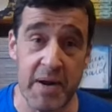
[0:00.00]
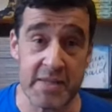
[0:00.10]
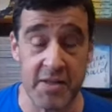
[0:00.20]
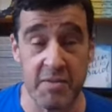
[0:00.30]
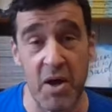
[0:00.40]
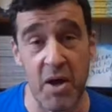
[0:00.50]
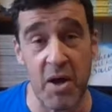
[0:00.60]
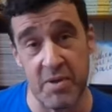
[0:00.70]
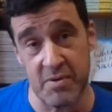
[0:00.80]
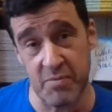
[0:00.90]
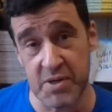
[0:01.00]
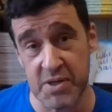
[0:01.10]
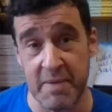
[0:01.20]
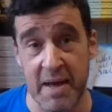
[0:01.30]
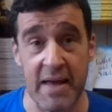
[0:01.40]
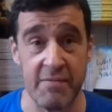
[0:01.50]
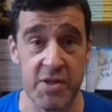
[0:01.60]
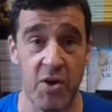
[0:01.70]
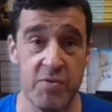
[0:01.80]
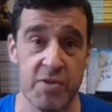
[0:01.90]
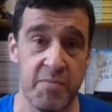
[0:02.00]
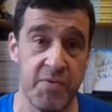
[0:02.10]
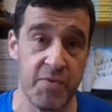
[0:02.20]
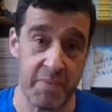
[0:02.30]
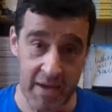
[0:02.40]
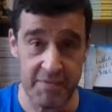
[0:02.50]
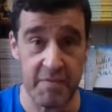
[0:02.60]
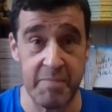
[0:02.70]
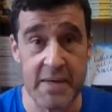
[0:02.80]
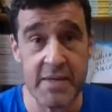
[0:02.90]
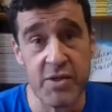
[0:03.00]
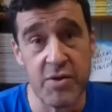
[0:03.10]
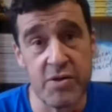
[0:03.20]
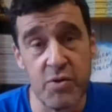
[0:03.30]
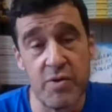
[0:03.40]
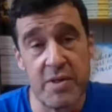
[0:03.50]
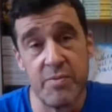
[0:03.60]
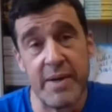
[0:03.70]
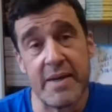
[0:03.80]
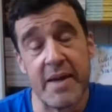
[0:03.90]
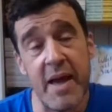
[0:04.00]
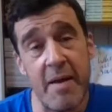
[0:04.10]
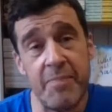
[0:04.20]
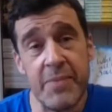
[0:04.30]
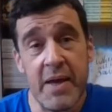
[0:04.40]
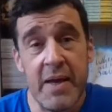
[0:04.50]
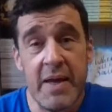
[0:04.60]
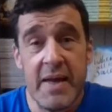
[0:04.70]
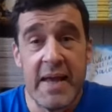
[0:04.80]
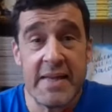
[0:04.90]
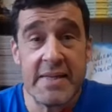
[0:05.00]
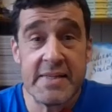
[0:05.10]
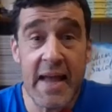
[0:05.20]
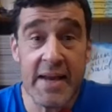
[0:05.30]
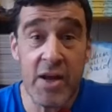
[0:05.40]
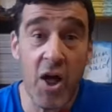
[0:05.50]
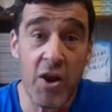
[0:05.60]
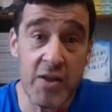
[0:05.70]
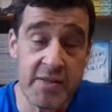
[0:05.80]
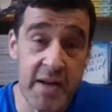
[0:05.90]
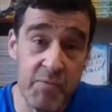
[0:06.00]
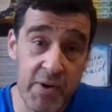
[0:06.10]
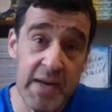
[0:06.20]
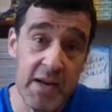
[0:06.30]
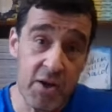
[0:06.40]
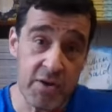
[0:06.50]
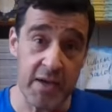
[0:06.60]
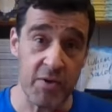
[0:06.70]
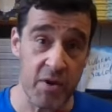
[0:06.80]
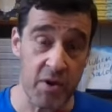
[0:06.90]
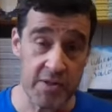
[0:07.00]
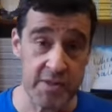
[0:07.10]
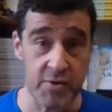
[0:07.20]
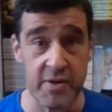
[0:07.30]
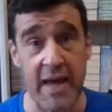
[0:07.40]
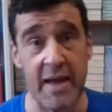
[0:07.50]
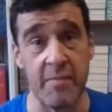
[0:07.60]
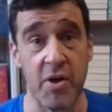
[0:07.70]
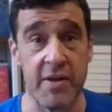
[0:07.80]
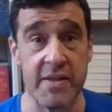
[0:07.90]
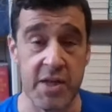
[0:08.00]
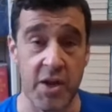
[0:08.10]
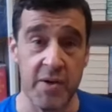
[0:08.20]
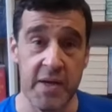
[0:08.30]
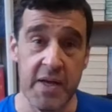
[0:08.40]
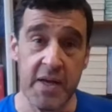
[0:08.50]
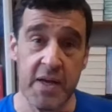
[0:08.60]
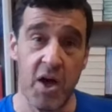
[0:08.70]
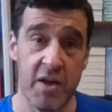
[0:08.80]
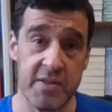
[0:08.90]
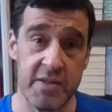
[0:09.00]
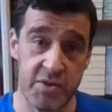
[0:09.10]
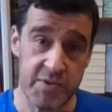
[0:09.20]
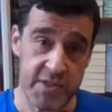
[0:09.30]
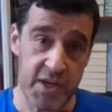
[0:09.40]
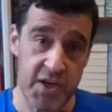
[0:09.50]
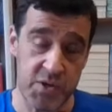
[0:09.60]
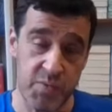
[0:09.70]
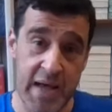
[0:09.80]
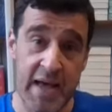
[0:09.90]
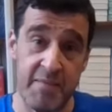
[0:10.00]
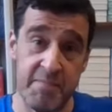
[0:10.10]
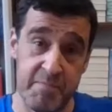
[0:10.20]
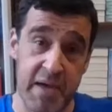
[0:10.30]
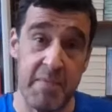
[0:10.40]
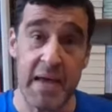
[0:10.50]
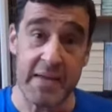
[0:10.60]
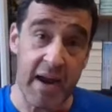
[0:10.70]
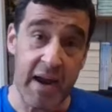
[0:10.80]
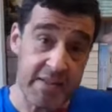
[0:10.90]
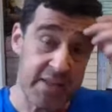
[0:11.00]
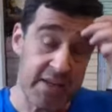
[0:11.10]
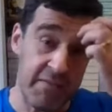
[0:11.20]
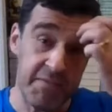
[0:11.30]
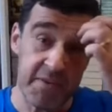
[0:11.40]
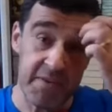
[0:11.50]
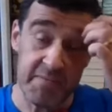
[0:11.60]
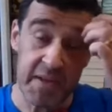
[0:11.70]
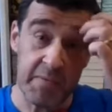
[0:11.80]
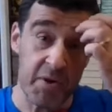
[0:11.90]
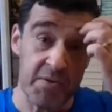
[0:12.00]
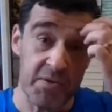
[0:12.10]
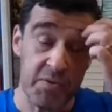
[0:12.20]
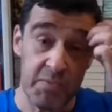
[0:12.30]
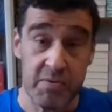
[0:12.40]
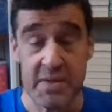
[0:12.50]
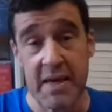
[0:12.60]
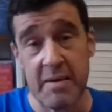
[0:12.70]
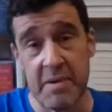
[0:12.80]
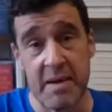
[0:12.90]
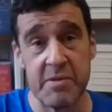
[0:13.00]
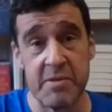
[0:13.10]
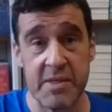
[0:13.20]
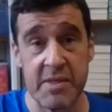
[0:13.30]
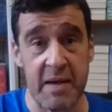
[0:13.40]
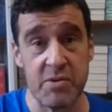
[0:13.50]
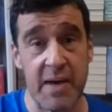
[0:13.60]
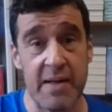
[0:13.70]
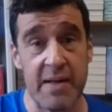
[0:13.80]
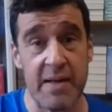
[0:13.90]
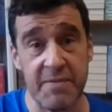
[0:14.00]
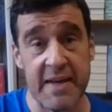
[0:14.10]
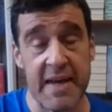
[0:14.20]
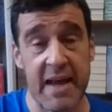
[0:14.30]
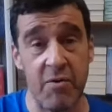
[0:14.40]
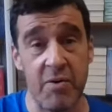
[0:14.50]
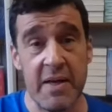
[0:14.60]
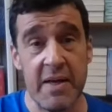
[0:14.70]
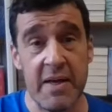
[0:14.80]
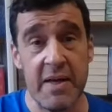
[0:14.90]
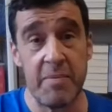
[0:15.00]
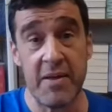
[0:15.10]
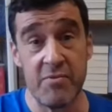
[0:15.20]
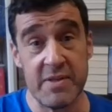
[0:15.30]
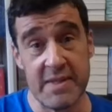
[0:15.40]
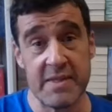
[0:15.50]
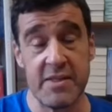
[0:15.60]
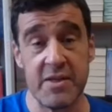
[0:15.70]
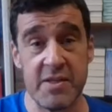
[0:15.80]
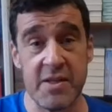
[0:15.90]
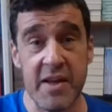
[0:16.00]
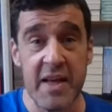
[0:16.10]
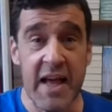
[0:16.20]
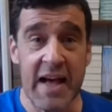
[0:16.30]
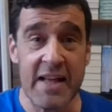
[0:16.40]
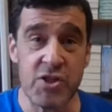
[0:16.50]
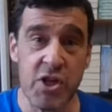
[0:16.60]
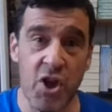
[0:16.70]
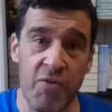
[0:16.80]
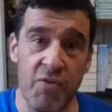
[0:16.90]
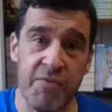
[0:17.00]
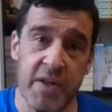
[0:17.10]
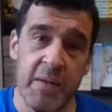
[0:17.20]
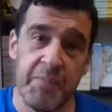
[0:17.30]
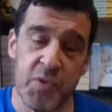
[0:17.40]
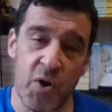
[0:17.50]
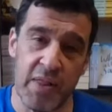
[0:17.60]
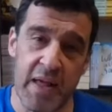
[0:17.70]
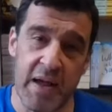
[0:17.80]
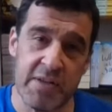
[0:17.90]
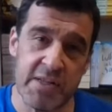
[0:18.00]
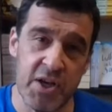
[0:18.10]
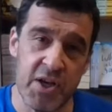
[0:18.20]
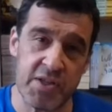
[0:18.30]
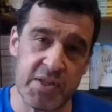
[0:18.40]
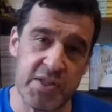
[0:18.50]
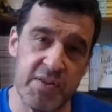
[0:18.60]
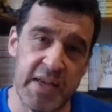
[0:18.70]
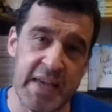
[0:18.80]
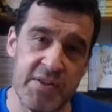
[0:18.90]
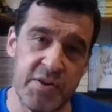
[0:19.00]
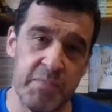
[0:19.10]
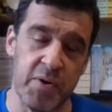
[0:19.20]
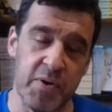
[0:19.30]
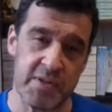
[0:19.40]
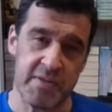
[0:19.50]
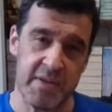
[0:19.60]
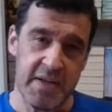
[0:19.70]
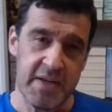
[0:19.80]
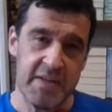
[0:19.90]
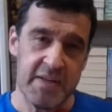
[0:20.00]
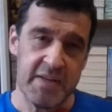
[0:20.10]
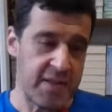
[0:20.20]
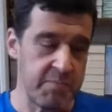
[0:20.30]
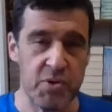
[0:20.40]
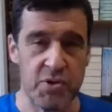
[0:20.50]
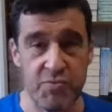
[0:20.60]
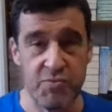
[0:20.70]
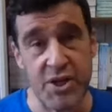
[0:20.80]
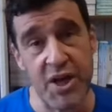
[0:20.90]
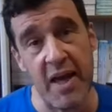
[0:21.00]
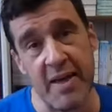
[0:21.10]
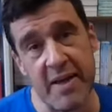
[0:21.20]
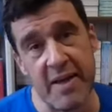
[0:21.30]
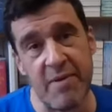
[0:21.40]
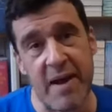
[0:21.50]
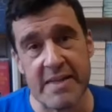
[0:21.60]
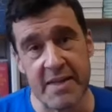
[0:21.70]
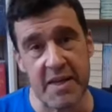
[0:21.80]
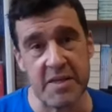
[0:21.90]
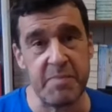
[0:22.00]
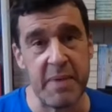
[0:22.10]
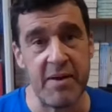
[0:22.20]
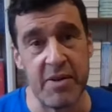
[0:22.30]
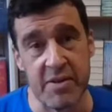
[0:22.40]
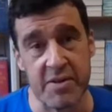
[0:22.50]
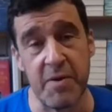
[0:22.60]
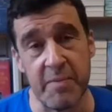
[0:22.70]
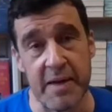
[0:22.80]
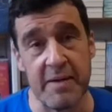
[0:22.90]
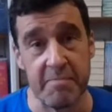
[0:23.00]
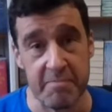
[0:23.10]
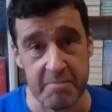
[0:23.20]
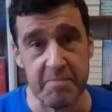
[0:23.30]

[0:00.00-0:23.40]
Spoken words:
I'm writing at the moment, which I might have told some of you about if I've been into your school this week, is set in Holland. And I'm really lucky. On Sunday, I'm going to Holland to research where my main character lived. And I'm going to a museum in Amsterdam as well to find out about the resistance. And I just love all that research. And so the history books, it's a much richer writing experience for me.